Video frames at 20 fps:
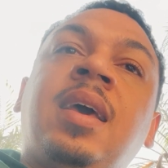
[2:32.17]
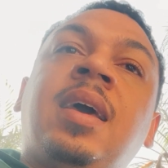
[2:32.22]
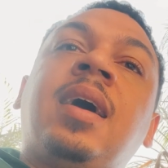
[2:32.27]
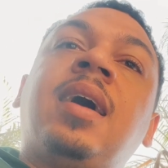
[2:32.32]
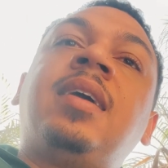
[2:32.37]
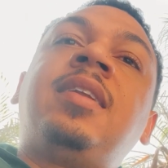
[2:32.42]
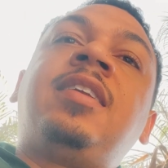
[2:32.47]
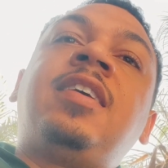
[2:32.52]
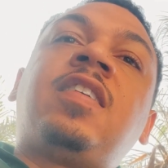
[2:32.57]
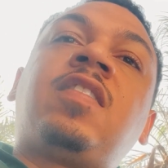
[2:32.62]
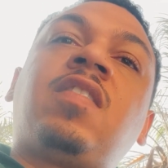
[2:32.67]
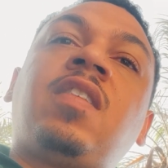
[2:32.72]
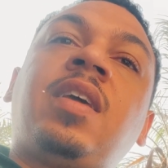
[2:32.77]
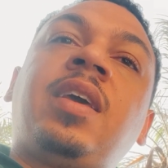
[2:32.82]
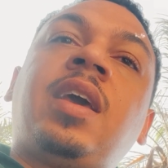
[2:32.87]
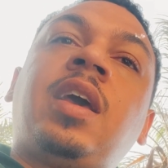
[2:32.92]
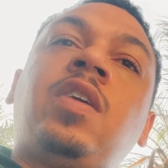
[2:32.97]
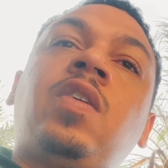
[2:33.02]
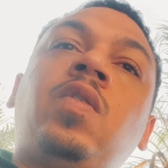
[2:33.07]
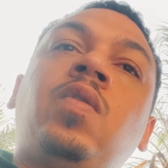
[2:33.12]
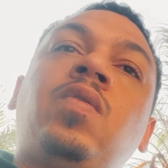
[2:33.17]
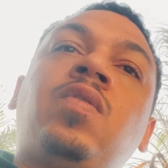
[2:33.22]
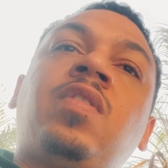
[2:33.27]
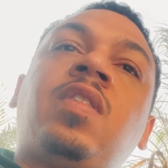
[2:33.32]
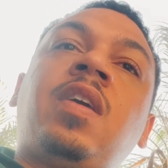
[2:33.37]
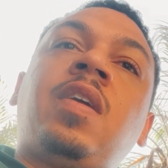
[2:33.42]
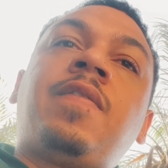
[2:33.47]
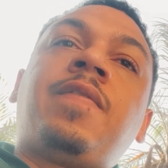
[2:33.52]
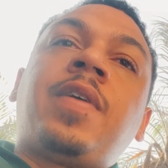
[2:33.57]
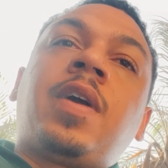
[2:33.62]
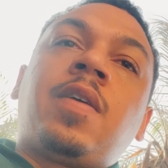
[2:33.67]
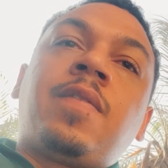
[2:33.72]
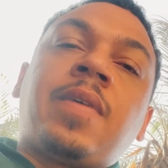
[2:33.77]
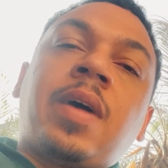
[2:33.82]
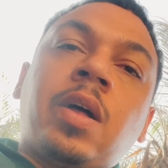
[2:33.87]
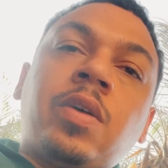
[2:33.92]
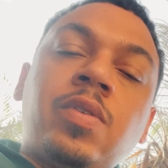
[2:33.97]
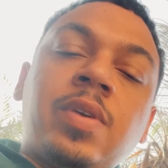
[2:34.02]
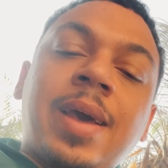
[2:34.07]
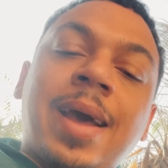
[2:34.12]
Additionally, I use the fair
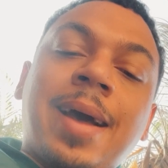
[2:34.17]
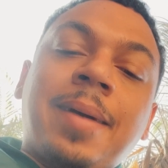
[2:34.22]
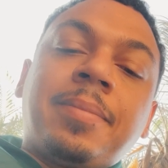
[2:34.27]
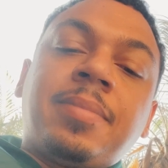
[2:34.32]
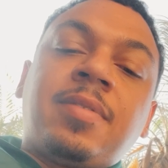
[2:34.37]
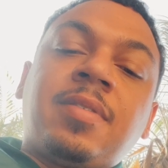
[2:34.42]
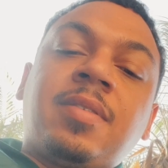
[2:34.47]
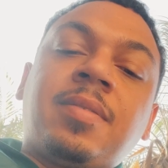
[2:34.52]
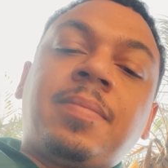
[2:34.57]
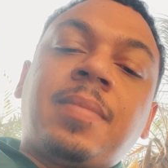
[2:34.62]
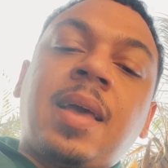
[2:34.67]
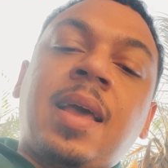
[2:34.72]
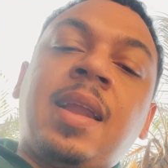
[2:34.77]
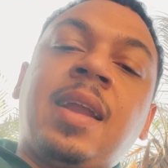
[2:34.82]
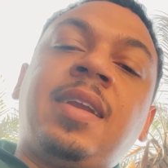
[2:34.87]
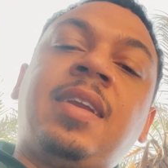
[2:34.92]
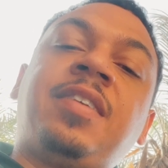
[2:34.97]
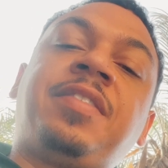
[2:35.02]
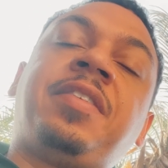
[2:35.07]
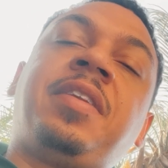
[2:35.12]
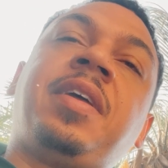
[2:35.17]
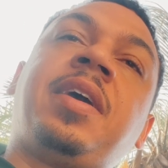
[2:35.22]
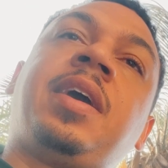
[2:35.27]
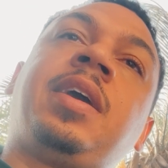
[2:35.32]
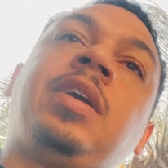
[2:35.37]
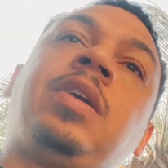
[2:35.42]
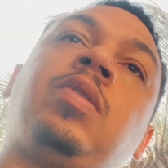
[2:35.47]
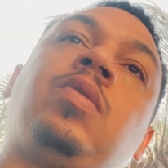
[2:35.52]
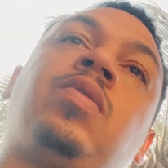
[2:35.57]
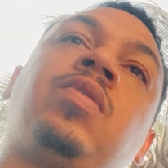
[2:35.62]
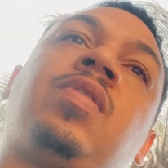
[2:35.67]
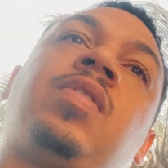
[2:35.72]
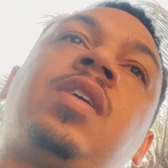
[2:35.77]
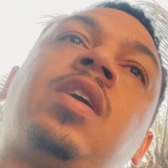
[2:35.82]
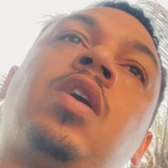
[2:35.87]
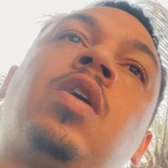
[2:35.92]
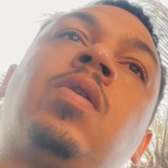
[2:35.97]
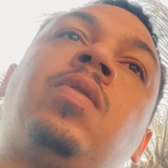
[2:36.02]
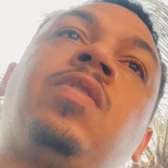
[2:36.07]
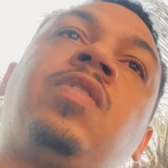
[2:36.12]
value gaps, and additionally I use the
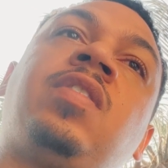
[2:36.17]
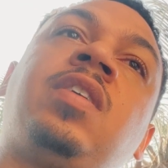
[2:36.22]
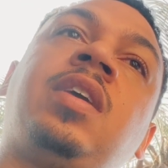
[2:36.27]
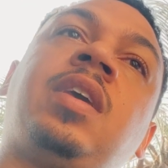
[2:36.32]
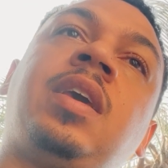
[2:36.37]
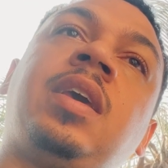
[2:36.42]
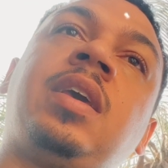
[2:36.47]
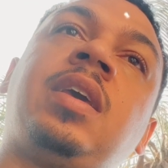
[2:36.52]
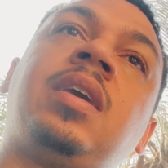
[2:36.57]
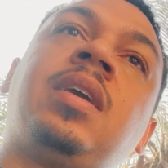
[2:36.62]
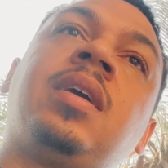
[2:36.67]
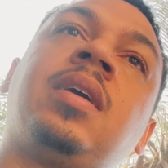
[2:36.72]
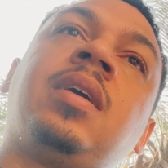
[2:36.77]
OTE,